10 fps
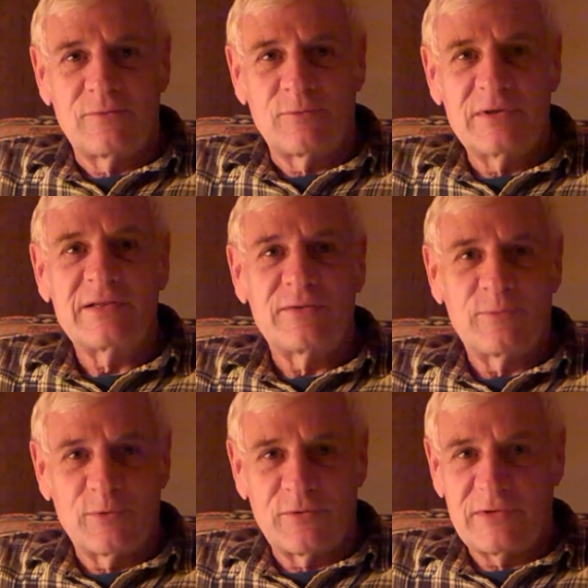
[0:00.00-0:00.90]
The reason the
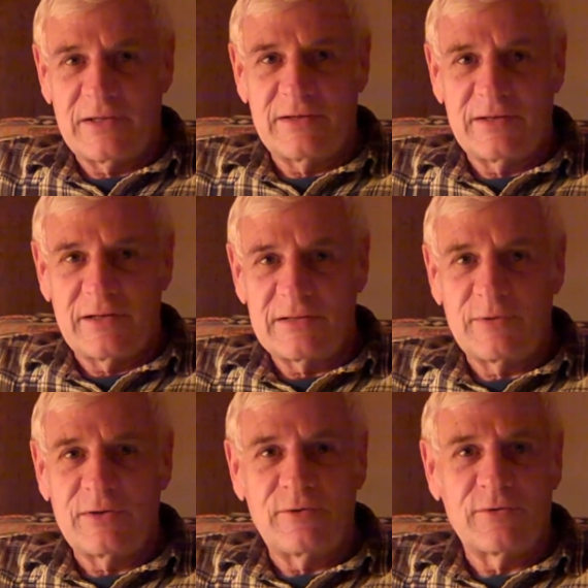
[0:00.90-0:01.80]
world's ending as we
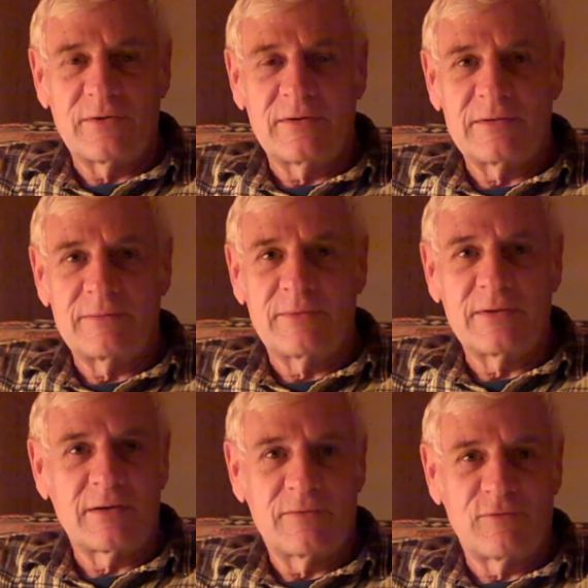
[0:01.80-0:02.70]
know it is the
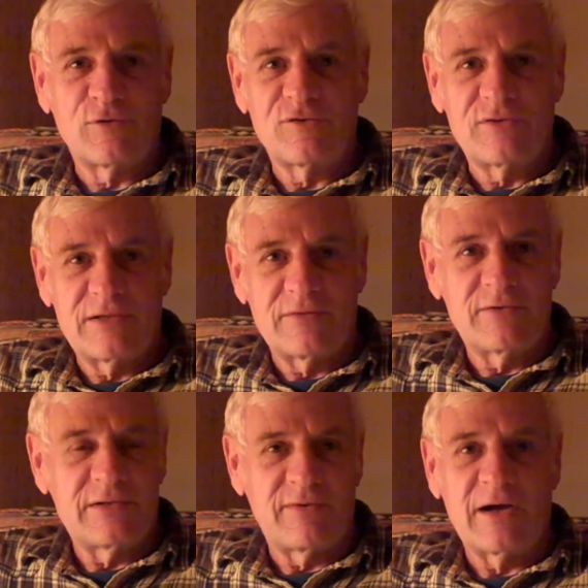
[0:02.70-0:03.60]
convergence of
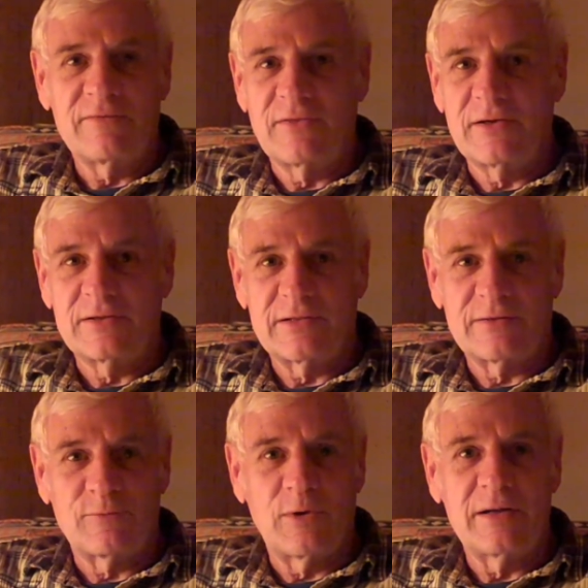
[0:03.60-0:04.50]
these five things. The
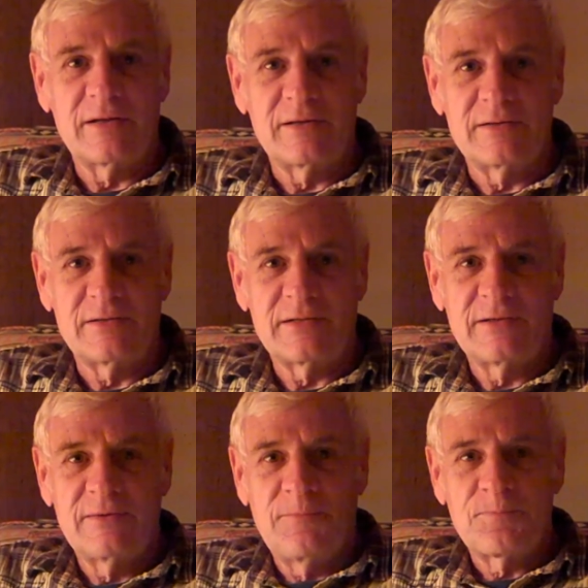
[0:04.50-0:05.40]
one is
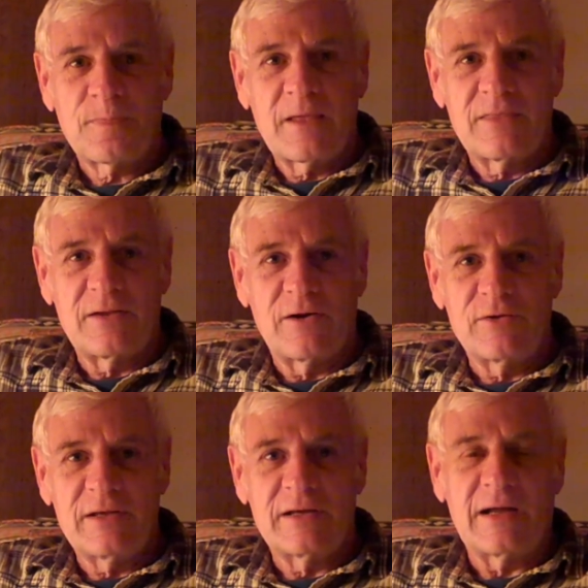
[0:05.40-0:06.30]
that our
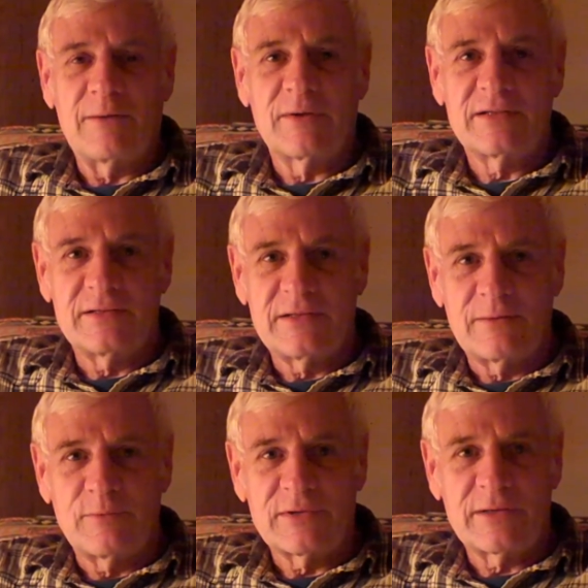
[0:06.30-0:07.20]
economics is
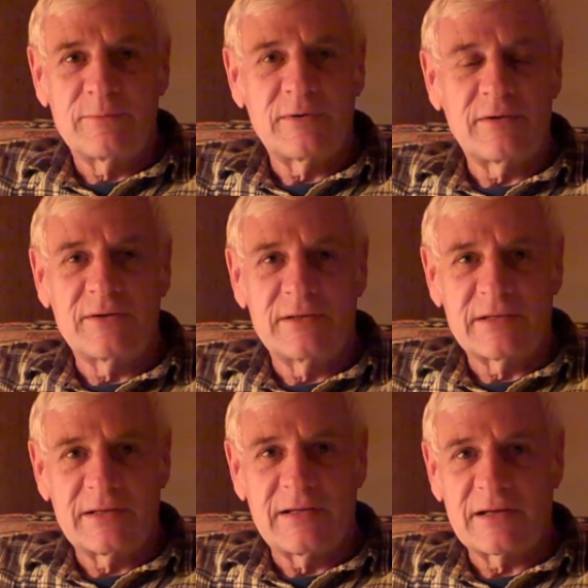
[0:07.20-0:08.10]
almost completely
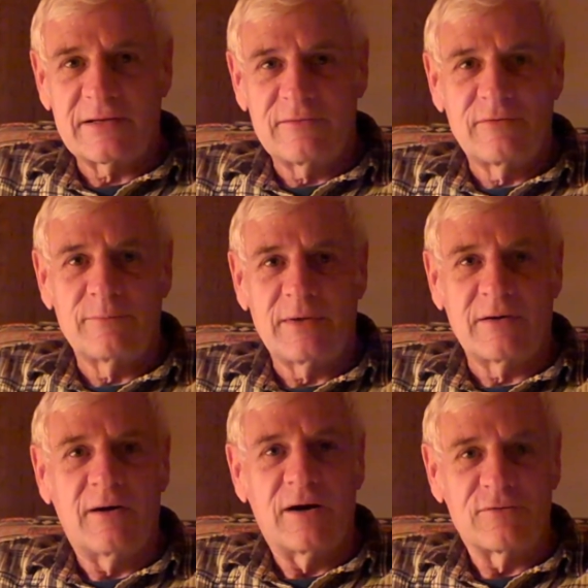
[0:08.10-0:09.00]
disconnected from
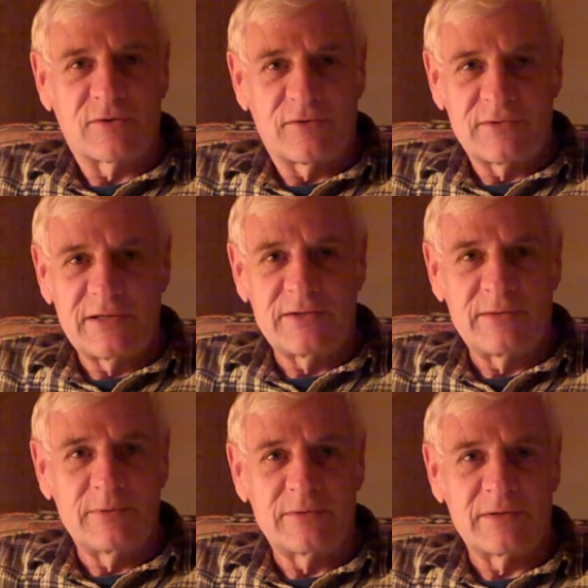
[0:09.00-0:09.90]
ecological
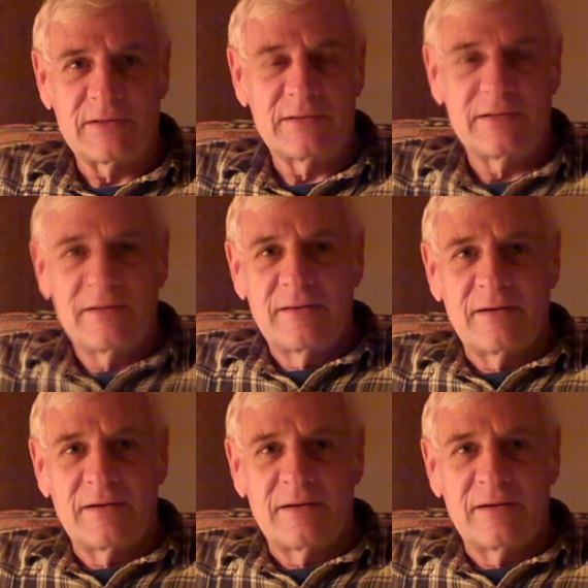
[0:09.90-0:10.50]
sensibilities.